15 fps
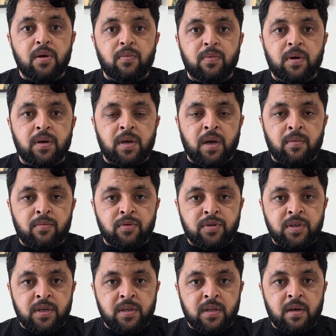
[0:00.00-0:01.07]
We have to
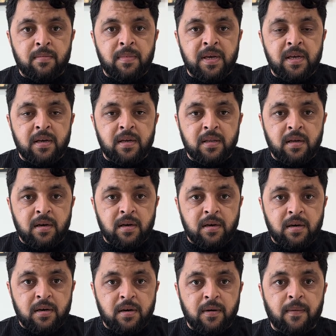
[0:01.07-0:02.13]
check
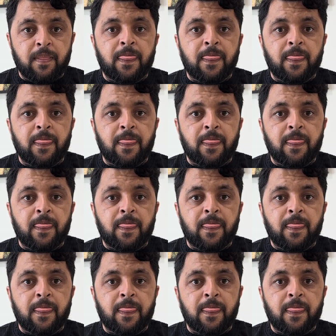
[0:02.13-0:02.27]
the